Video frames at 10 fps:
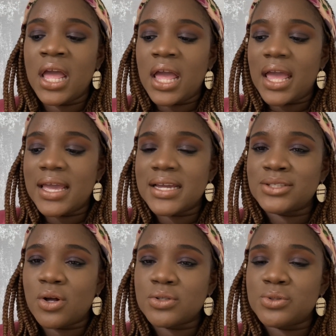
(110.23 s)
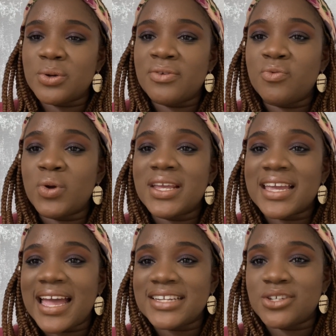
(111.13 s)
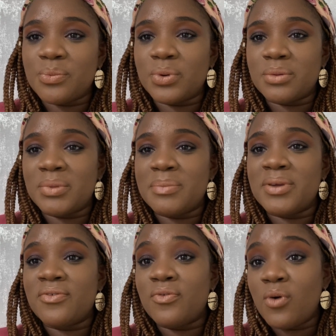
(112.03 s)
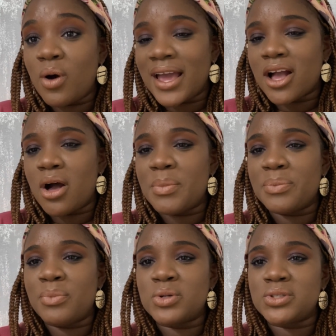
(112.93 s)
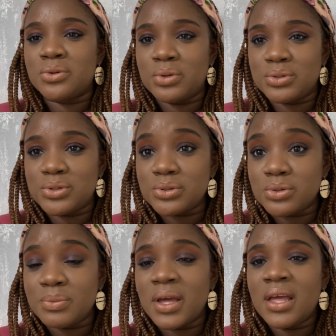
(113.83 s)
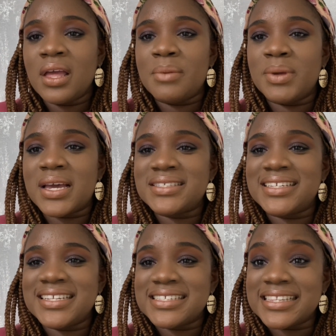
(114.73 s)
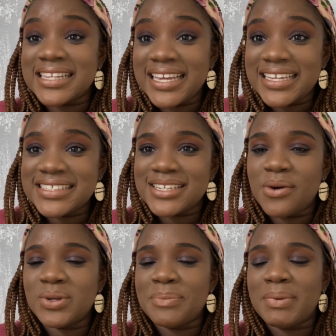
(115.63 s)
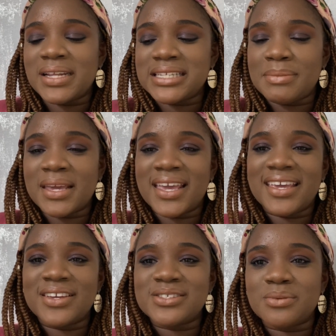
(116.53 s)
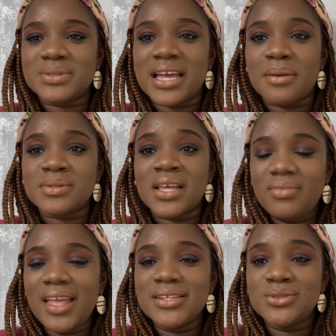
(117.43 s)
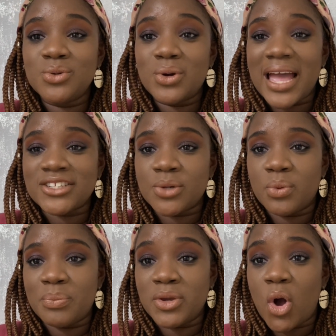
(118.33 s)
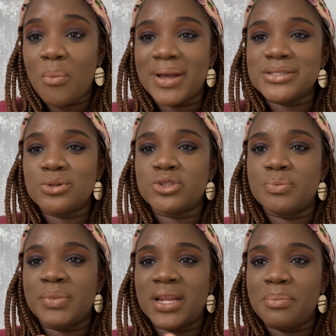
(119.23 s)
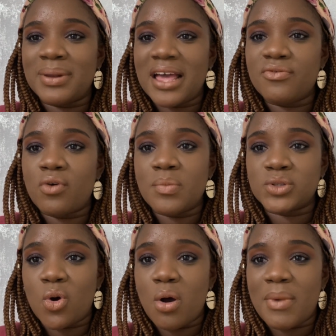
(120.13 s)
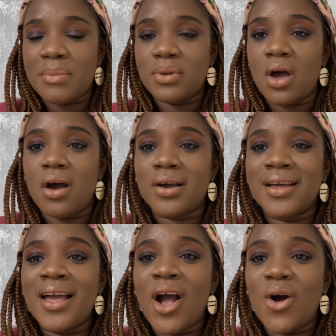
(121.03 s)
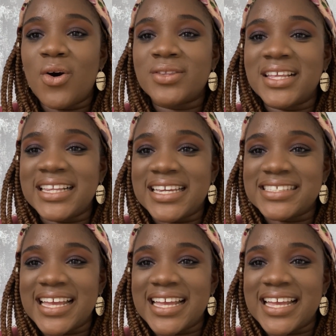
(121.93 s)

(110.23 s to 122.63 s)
And also, if you want to catch up with me before I come and post on YouTube, because it is late by the time I get here sometimes, do catch up with me on my social media platforms or my blog. All the links and